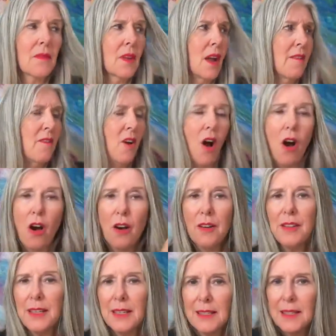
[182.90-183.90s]
I have
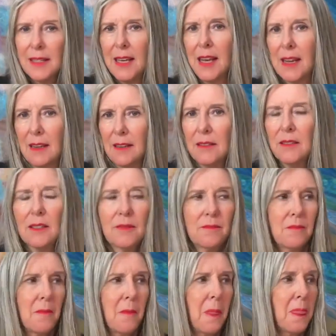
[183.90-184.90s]
all these things
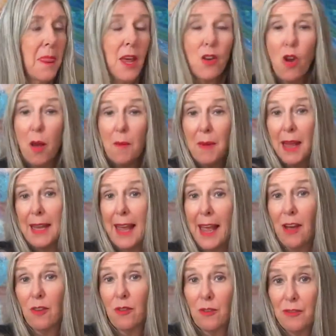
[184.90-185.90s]
that are on my
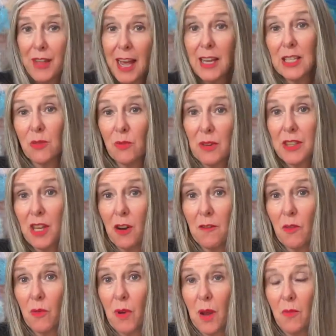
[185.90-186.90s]
counter. That's what the
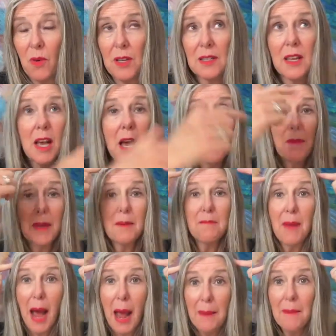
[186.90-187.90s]
overwhelm was. But in
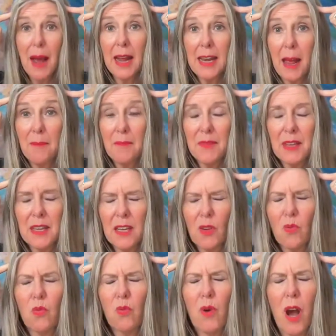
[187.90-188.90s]
my mind, I'm
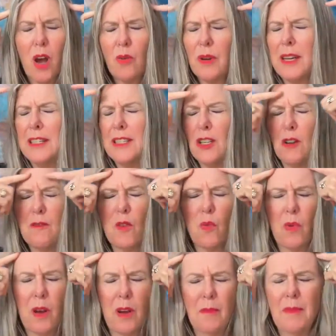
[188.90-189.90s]
thinking, whoa, it's
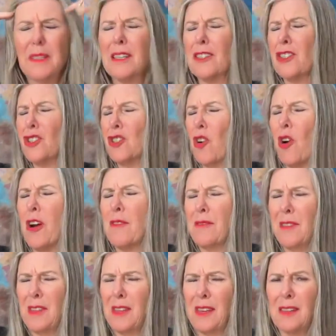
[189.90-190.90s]
overwhelming to
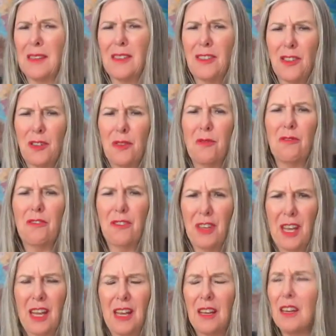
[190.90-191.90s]
start this new
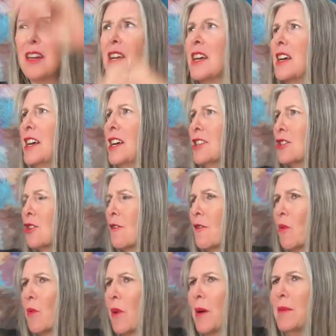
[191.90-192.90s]
thing. It's
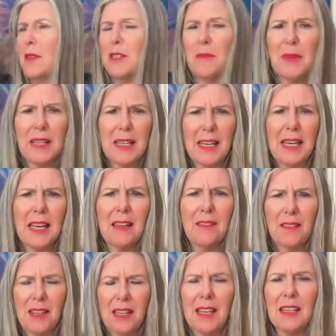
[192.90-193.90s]
overwhelming to
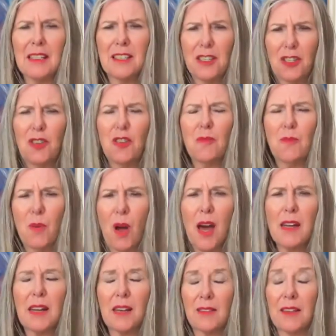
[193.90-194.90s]
begin this new
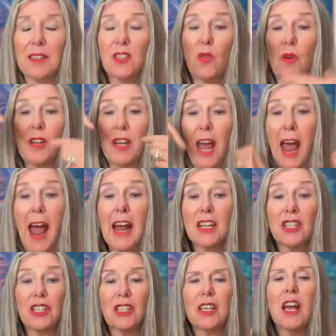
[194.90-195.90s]
product that's going to
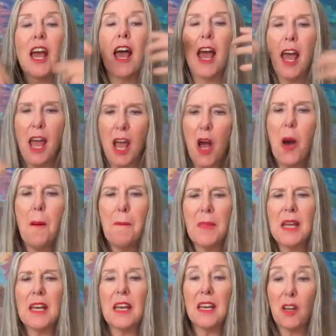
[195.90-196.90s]
actually help
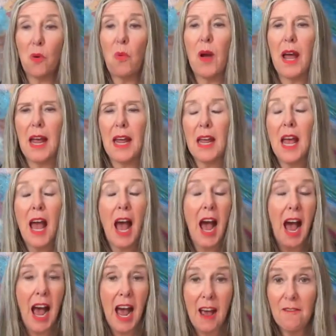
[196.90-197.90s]
me in a way
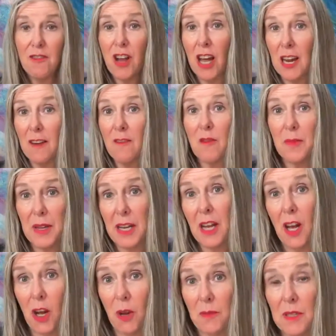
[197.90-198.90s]
I have not ever been
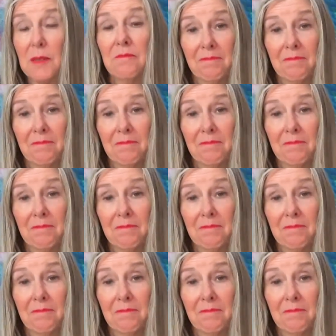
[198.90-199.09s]
helped.